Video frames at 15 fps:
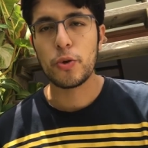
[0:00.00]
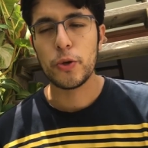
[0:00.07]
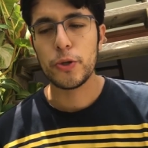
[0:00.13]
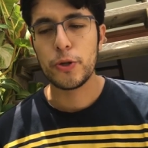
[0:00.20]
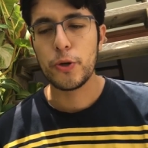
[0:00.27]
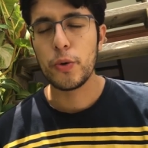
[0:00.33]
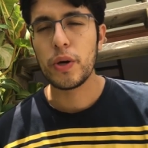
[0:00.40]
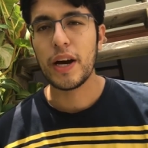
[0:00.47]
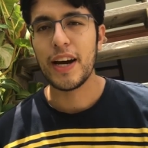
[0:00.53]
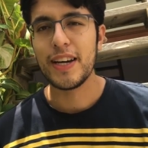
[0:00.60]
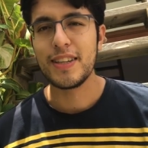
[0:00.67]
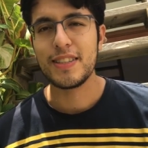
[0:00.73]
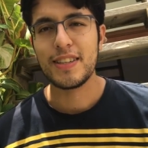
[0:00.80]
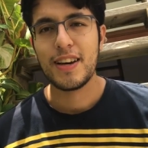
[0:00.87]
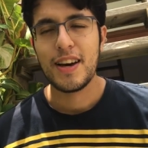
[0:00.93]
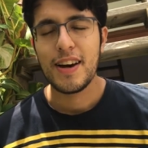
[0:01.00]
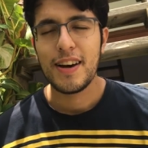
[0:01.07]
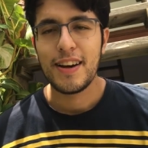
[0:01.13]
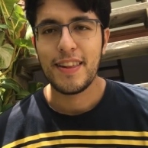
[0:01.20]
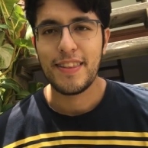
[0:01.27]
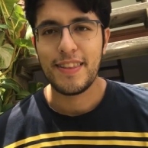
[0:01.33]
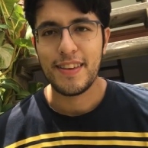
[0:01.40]
told you guys
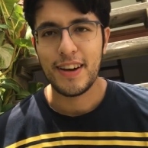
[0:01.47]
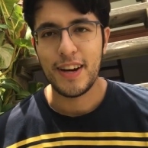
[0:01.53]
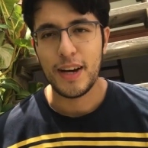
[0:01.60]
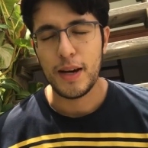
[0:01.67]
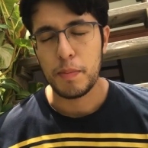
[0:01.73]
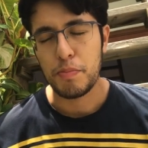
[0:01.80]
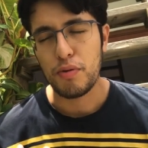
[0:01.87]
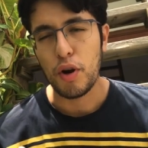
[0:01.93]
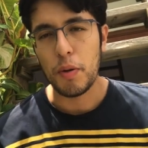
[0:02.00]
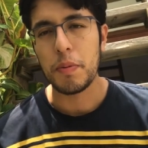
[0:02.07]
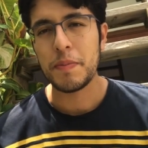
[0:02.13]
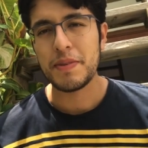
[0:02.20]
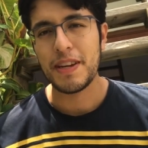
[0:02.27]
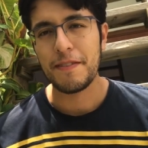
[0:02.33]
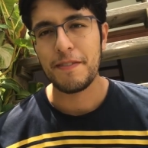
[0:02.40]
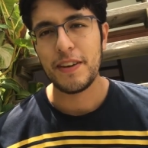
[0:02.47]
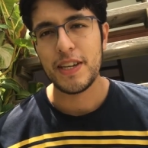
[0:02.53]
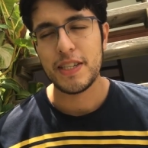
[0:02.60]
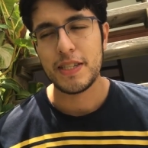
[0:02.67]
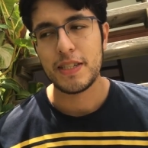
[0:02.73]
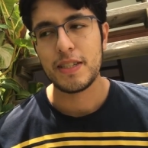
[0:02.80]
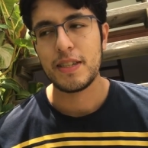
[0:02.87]
the problems I
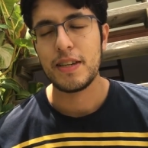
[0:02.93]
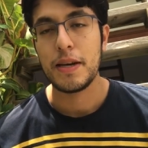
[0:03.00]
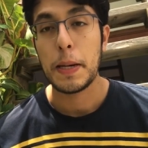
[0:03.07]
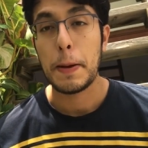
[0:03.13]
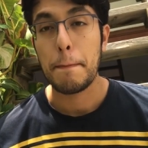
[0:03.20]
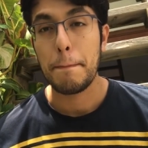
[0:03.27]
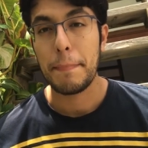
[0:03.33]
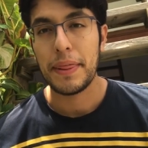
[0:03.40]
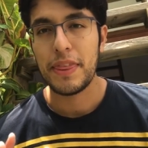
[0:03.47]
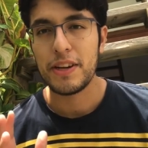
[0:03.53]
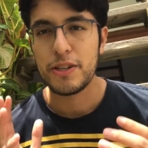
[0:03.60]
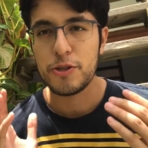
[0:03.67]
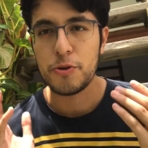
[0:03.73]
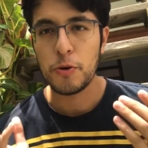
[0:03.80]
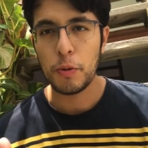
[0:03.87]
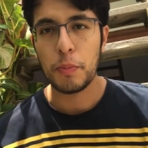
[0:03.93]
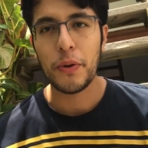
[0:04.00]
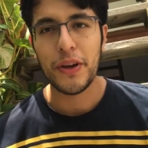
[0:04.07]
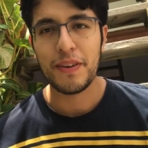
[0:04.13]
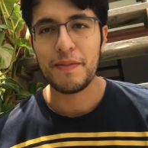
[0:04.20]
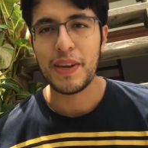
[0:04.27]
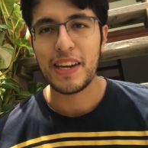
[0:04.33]
faced, but there's no
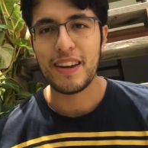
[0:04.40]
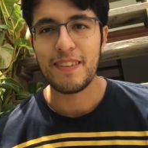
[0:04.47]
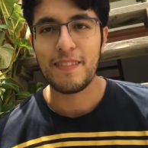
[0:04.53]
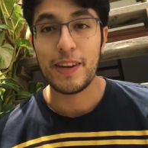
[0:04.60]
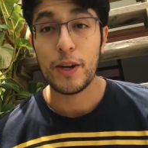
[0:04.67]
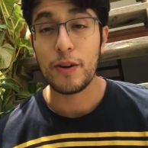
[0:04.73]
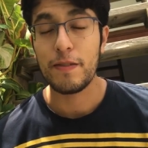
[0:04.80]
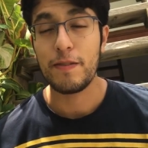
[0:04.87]
point of making a video